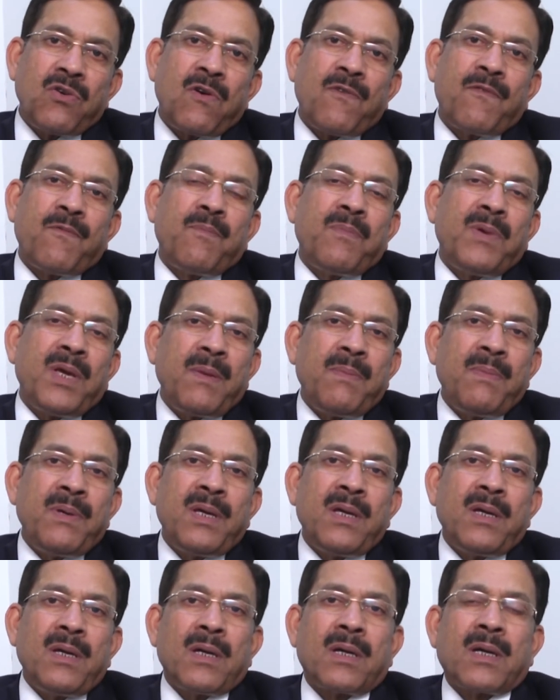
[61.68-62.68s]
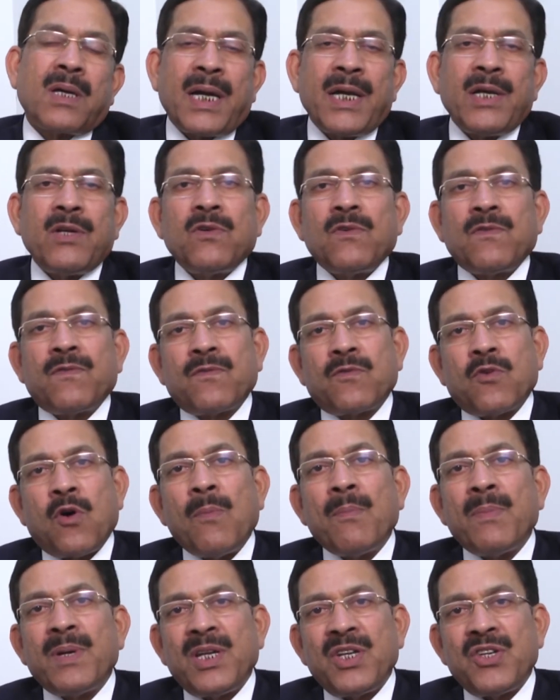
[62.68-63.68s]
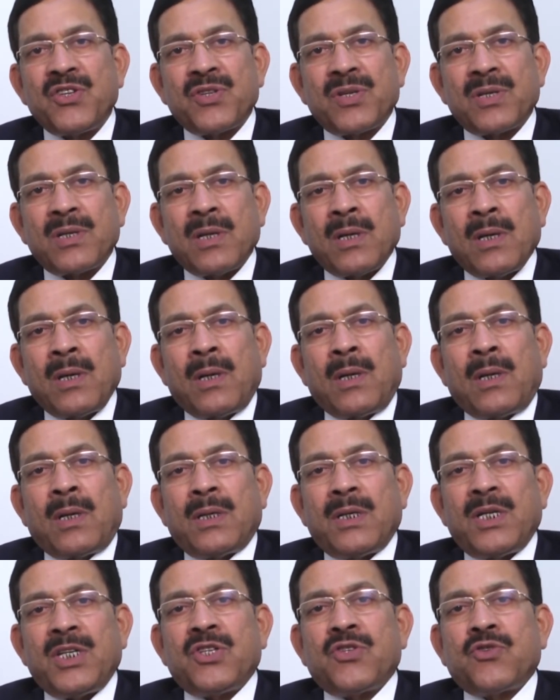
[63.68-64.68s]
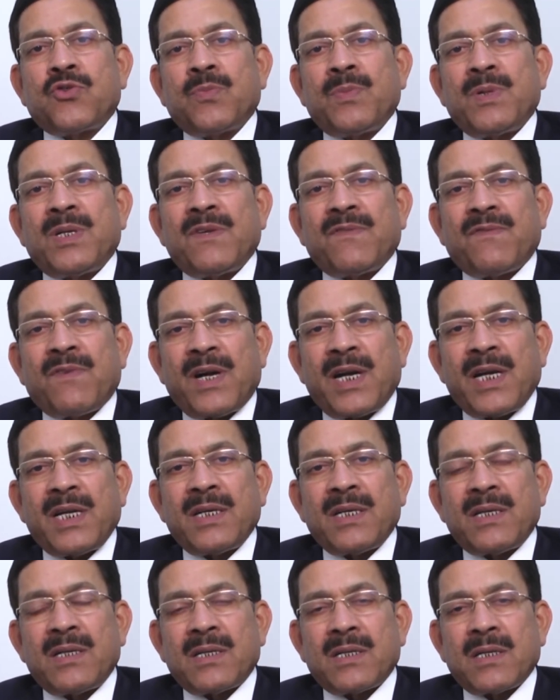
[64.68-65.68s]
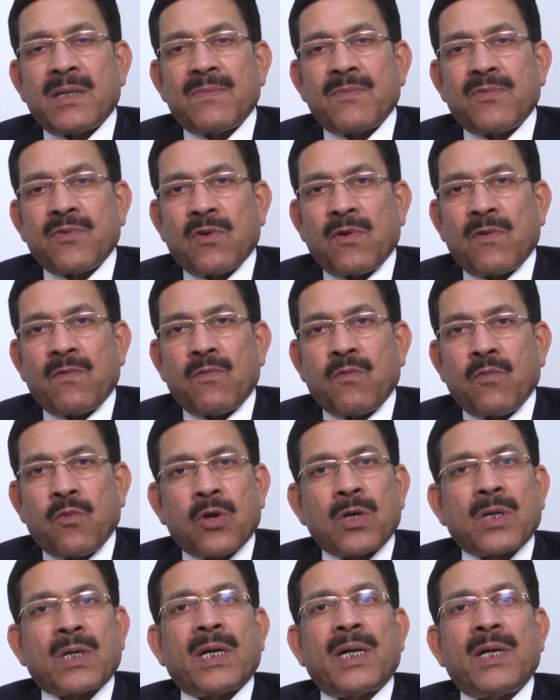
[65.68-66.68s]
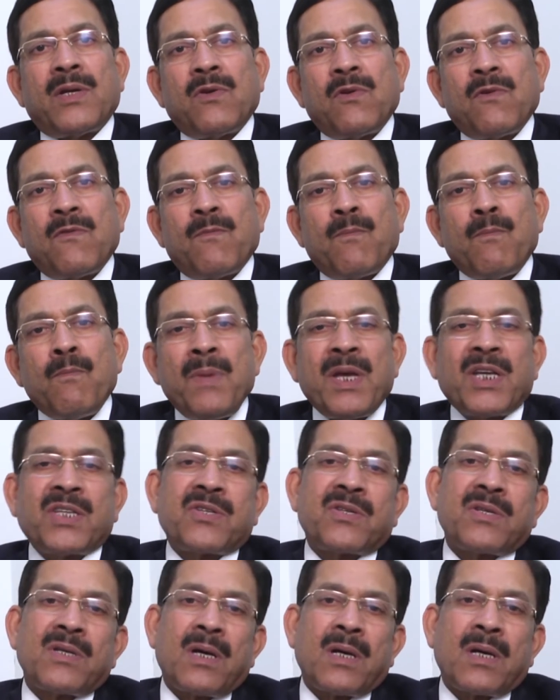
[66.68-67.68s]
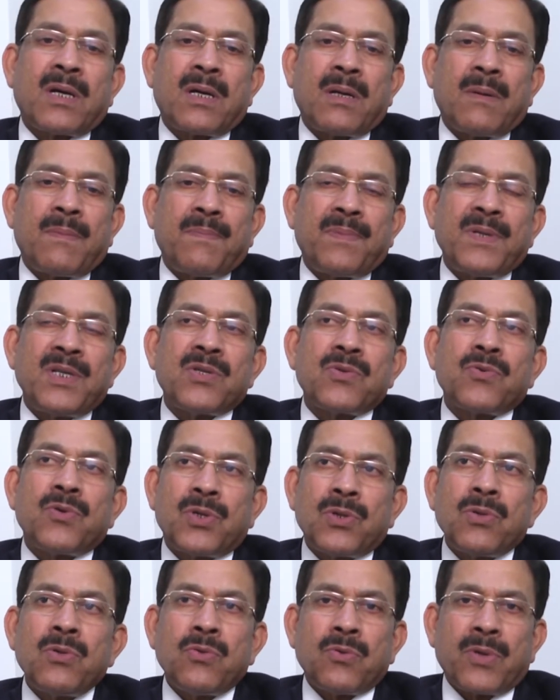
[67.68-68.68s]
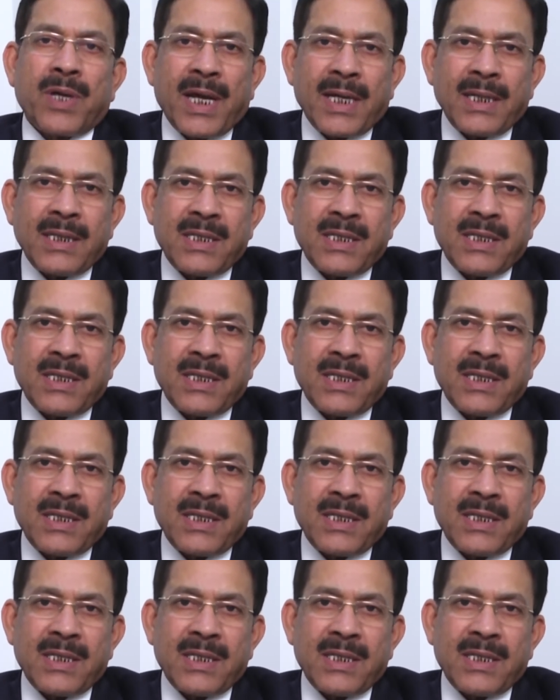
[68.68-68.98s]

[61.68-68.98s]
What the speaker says: of maybe a kind of combination needs to be defined in terms of what kind of mix a company is going to look at